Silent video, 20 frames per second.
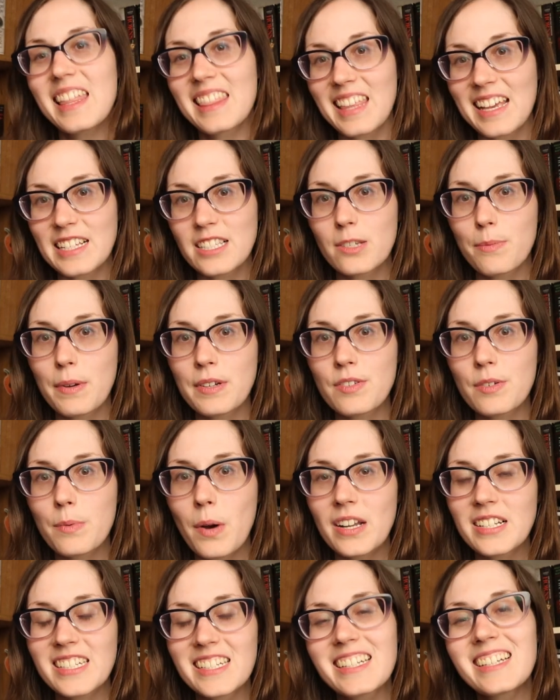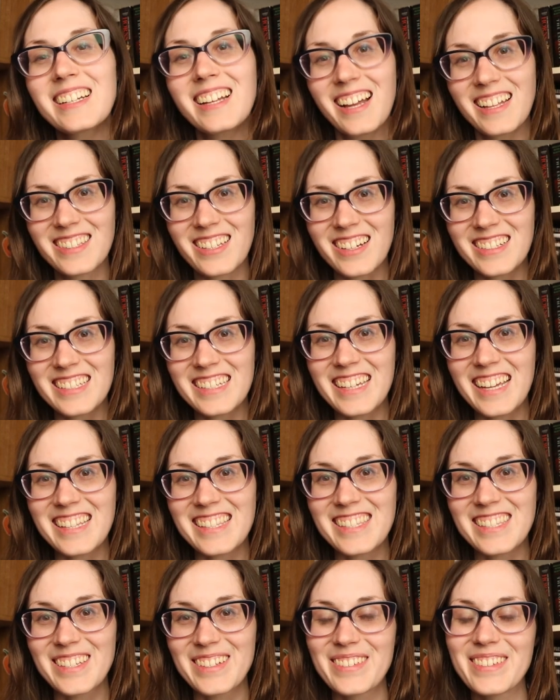Thanks so much for watching. I'll talk to you
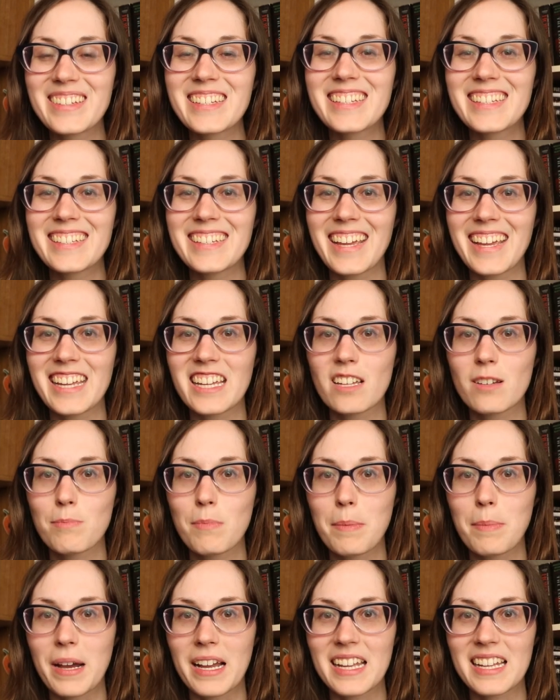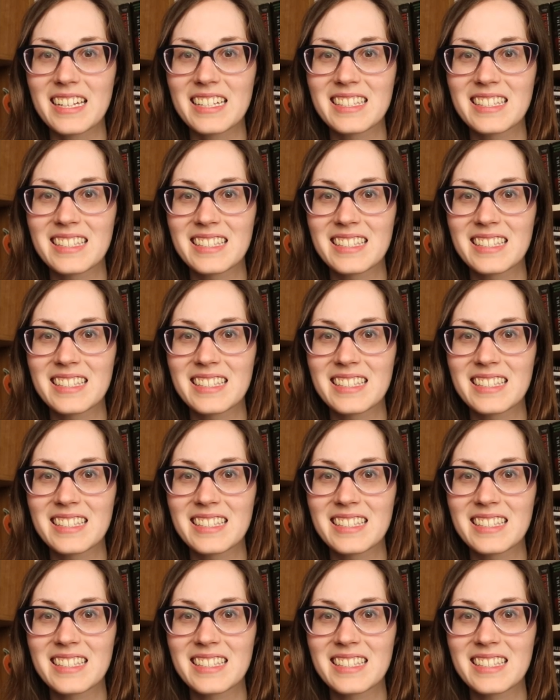again soon. Okay, bye-bye.